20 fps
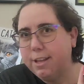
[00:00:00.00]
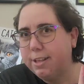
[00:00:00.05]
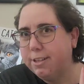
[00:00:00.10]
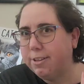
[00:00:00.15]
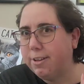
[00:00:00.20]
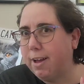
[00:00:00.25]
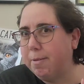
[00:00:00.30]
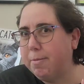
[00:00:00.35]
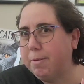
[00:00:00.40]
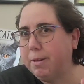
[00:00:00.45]

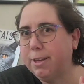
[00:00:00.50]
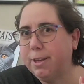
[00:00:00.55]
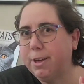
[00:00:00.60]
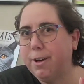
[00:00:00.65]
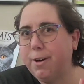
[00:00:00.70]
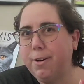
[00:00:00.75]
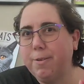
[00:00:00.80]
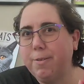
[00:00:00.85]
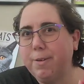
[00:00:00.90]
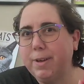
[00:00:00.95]
So I'm going to
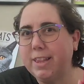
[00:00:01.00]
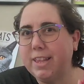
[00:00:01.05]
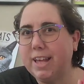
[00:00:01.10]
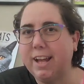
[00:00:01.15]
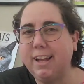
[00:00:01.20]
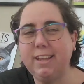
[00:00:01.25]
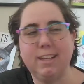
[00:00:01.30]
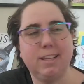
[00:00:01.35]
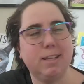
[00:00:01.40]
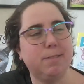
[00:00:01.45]
go with
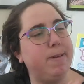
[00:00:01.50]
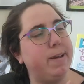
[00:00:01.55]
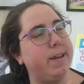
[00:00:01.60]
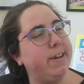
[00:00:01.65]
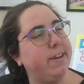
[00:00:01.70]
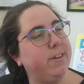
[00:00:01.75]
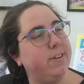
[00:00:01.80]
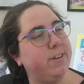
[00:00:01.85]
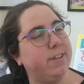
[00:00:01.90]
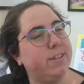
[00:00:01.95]
Eldest
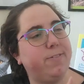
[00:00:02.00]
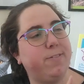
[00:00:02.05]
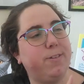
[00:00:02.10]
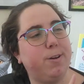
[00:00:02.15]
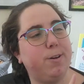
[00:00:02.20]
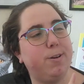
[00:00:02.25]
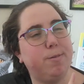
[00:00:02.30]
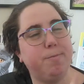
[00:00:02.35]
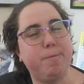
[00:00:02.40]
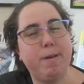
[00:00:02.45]
by
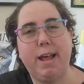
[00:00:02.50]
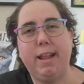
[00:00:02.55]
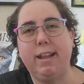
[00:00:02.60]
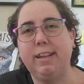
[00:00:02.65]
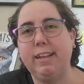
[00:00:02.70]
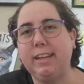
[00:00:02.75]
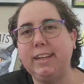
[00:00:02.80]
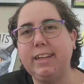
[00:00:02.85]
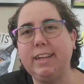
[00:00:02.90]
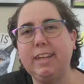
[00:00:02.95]
Christopher
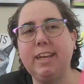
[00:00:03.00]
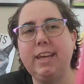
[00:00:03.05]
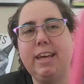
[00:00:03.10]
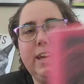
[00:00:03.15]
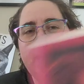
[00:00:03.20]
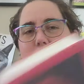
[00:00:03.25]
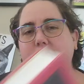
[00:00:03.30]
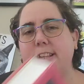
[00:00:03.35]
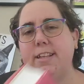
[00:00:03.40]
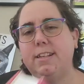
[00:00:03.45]
Paolini.
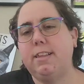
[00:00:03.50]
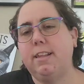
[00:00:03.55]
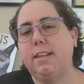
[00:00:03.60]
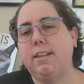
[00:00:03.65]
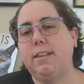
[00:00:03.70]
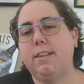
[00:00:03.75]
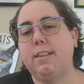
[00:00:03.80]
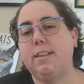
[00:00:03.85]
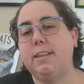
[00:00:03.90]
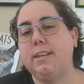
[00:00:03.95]
This
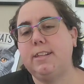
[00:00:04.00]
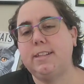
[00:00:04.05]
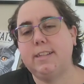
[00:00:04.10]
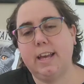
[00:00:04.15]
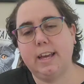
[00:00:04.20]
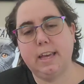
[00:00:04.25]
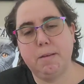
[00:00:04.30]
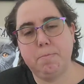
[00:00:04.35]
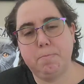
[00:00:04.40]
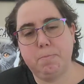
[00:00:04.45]
is the
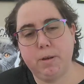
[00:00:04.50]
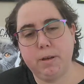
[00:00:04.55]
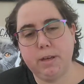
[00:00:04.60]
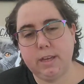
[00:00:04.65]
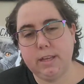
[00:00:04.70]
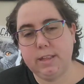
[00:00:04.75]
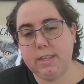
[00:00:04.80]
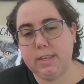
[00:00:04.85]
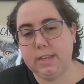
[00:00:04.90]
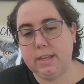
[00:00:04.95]
second book
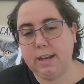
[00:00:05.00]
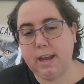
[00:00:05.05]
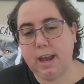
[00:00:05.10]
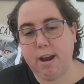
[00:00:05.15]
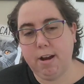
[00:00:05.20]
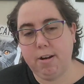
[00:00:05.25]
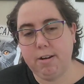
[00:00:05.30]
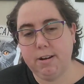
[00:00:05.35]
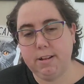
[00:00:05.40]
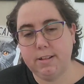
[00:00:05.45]
in the
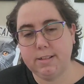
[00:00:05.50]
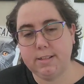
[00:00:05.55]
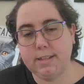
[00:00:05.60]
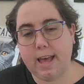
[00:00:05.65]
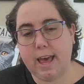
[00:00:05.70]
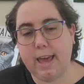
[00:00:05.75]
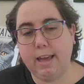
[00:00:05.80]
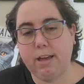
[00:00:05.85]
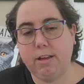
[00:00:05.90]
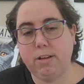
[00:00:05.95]
inheritance
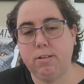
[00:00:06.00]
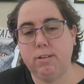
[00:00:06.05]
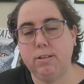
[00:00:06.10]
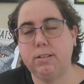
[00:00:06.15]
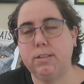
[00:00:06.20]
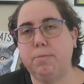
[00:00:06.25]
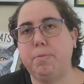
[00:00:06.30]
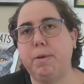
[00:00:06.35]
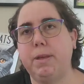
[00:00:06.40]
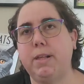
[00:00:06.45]
cycle. And
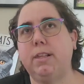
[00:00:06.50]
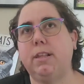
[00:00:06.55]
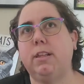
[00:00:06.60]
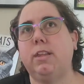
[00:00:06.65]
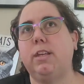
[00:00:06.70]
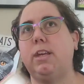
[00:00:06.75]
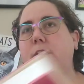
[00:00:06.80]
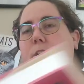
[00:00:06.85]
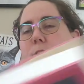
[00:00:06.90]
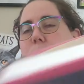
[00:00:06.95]
so
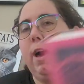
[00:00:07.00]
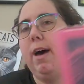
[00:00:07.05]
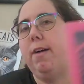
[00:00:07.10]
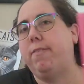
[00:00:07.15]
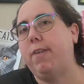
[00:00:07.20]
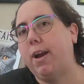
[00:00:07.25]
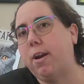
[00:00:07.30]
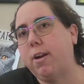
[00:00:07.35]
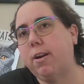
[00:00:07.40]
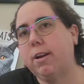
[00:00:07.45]
basically you have
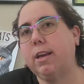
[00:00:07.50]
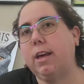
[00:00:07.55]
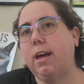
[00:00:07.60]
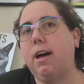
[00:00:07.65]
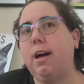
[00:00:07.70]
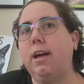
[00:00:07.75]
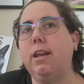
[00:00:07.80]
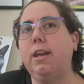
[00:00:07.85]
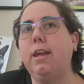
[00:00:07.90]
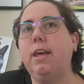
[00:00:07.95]

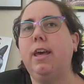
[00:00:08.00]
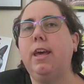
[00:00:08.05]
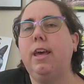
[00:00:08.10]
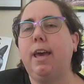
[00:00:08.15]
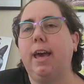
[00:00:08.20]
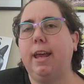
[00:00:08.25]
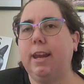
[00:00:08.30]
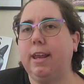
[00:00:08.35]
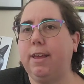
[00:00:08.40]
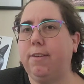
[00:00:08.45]
Eragon
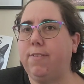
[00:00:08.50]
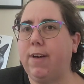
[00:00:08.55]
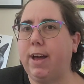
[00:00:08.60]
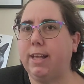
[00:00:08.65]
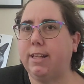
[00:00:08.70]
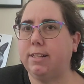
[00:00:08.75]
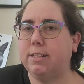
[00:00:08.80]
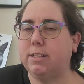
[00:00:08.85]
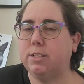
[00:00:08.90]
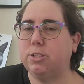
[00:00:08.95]
and he
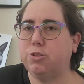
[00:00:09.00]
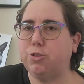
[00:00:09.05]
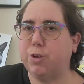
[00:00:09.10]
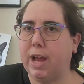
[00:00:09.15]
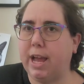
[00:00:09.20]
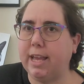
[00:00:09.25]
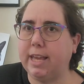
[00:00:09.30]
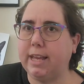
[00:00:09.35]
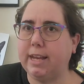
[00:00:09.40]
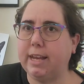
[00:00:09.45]
finds this
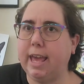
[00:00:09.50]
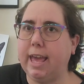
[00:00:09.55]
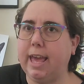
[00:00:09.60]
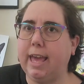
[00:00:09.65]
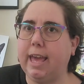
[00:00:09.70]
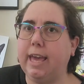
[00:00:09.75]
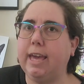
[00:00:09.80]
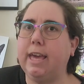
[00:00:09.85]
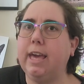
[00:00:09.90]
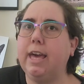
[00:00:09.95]
dragon
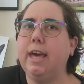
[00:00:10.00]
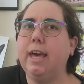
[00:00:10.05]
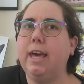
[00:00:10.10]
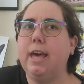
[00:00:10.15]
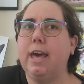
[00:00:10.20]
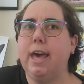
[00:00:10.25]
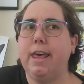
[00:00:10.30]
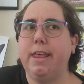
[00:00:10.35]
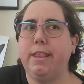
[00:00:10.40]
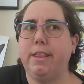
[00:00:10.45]
egg
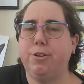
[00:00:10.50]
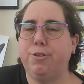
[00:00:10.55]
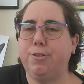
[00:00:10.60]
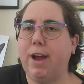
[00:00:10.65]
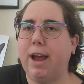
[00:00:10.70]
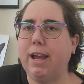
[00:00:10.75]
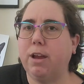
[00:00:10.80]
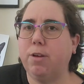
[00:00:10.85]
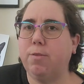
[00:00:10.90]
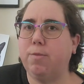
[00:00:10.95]
and the
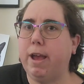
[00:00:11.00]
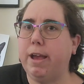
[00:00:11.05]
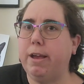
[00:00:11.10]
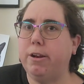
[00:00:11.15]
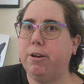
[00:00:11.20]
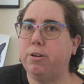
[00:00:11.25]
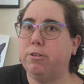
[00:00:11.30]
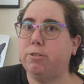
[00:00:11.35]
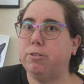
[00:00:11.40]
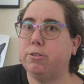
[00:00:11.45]
dragon
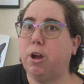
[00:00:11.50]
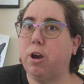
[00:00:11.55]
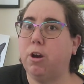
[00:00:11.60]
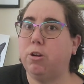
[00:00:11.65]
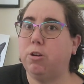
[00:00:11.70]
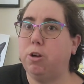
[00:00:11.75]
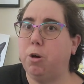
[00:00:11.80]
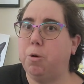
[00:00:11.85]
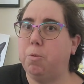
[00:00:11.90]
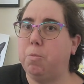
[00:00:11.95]
riders are
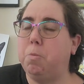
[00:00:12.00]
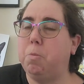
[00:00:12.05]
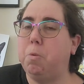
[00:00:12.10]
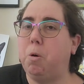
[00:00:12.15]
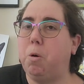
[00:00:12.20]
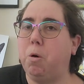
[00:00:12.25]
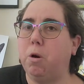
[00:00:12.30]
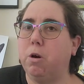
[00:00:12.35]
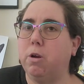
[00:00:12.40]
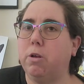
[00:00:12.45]
no
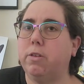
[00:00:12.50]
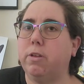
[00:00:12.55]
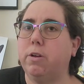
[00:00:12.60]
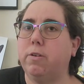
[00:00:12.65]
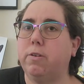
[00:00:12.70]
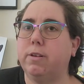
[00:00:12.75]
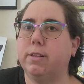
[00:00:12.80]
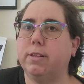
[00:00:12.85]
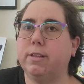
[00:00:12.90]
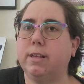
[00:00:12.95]
more. There
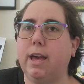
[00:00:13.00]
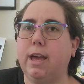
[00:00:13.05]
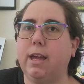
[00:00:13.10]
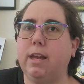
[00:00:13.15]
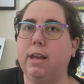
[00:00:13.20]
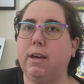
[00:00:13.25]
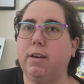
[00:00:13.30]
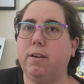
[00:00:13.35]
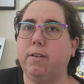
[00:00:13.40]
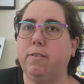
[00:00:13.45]
was kind
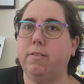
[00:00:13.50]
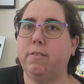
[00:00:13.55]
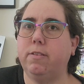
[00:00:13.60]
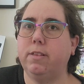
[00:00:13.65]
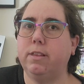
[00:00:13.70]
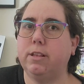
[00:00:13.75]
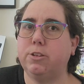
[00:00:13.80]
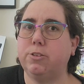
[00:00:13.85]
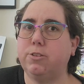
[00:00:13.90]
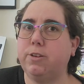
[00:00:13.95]
of
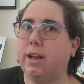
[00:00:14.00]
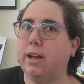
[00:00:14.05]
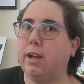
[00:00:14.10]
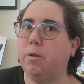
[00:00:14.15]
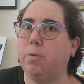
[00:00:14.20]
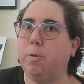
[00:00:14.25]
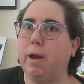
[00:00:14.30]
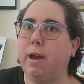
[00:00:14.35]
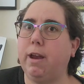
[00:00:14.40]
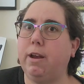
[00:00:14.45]
this dragon
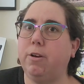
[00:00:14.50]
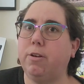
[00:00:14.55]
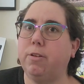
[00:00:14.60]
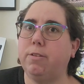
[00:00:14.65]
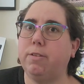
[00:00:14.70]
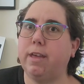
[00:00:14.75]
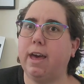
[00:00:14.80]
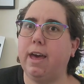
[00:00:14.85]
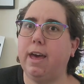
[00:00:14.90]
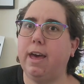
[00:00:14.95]
rider
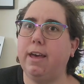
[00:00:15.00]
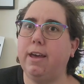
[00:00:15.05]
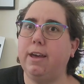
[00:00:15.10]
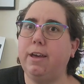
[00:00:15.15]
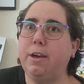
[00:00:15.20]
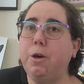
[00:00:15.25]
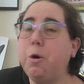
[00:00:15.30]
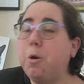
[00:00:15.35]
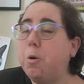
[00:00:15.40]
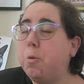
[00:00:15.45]
that
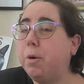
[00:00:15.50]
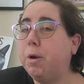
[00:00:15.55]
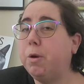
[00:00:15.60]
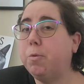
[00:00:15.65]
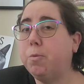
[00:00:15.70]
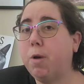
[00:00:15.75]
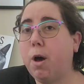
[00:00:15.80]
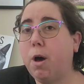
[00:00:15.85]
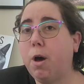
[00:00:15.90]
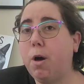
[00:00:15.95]
went
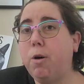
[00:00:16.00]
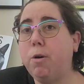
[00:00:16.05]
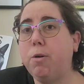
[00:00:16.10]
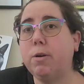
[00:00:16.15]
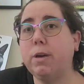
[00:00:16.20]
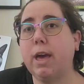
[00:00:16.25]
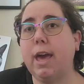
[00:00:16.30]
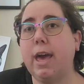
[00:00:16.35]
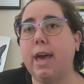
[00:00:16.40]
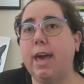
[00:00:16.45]

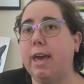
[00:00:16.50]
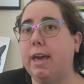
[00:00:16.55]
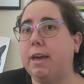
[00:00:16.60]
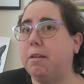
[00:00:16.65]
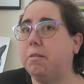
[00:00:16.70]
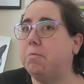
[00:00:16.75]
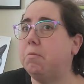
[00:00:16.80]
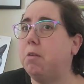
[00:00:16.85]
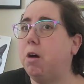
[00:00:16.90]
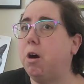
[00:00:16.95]
rogue
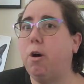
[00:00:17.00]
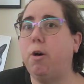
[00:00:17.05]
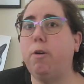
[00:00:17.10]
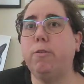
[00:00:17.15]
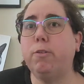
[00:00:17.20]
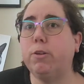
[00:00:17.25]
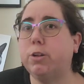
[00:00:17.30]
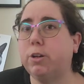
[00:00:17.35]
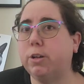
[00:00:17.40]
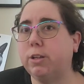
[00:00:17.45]
and
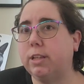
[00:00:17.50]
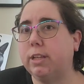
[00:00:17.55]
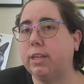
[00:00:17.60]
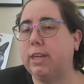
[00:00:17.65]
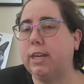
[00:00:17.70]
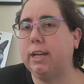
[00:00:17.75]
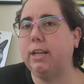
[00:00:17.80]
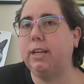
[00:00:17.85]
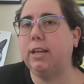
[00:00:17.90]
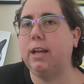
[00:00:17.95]
overtook the
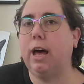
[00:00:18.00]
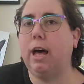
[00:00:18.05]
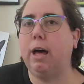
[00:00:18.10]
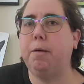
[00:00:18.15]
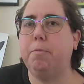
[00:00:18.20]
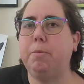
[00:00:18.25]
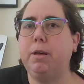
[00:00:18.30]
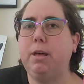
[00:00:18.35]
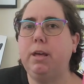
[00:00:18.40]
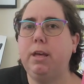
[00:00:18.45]

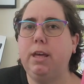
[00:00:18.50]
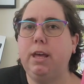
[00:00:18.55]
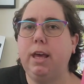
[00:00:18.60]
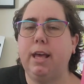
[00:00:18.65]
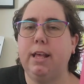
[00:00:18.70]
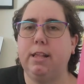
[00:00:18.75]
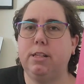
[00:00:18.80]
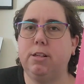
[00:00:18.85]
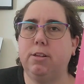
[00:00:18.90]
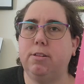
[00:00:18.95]
kingdom.
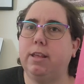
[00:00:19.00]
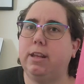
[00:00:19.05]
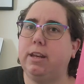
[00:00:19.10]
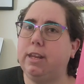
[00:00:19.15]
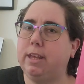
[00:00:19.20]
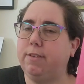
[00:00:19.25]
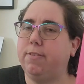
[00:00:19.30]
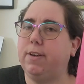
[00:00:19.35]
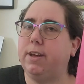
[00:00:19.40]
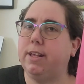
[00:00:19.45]
And so then
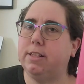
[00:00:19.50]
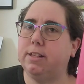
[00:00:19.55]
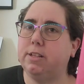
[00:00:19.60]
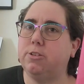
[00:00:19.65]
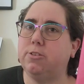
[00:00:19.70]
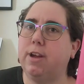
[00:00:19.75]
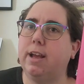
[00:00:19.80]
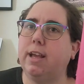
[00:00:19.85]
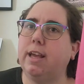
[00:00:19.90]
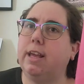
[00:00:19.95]
he finds this
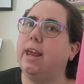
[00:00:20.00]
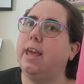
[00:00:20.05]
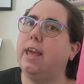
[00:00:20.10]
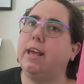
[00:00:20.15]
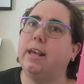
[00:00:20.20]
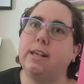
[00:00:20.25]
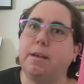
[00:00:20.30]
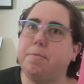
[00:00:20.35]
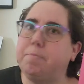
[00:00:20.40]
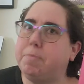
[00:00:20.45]
dragon
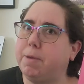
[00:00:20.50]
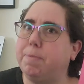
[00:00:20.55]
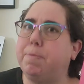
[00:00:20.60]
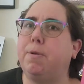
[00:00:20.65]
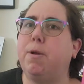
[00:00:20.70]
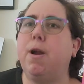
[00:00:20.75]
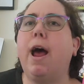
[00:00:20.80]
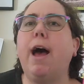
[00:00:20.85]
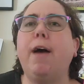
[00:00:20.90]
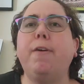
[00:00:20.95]
egg and
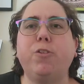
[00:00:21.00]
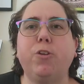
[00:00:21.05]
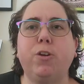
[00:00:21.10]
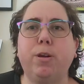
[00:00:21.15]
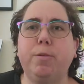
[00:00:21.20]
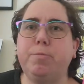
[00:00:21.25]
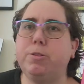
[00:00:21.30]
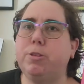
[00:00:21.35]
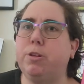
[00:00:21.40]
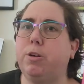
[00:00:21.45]
people are after
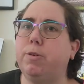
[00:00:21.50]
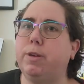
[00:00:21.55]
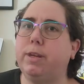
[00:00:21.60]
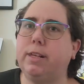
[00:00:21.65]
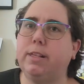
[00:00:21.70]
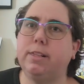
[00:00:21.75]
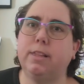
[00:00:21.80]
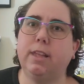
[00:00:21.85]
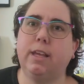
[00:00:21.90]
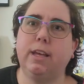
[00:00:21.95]
him. So
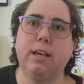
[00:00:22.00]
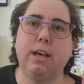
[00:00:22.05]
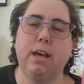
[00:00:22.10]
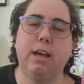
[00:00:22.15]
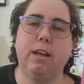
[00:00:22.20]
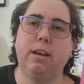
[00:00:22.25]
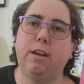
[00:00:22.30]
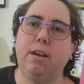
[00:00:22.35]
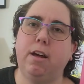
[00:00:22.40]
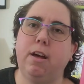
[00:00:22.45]
he's like
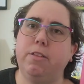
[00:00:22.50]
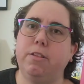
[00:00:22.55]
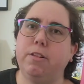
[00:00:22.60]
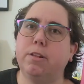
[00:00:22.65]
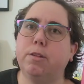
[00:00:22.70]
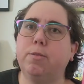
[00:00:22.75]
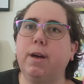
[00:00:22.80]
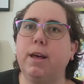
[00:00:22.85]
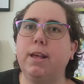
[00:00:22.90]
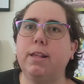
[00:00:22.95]
kind of on
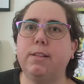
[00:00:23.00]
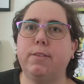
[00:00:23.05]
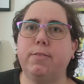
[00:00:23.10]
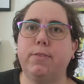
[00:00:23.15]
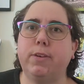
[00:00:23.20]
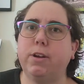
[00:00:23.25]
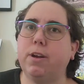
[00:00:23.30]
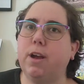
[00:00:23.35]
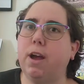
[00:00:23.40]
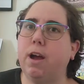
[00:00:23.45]
this quest to
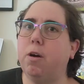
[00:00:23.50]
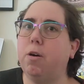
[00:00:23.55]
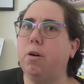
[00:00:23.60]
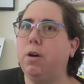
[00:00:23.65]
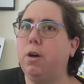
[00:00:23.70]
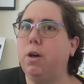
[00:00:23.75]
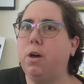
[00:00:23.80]
figure out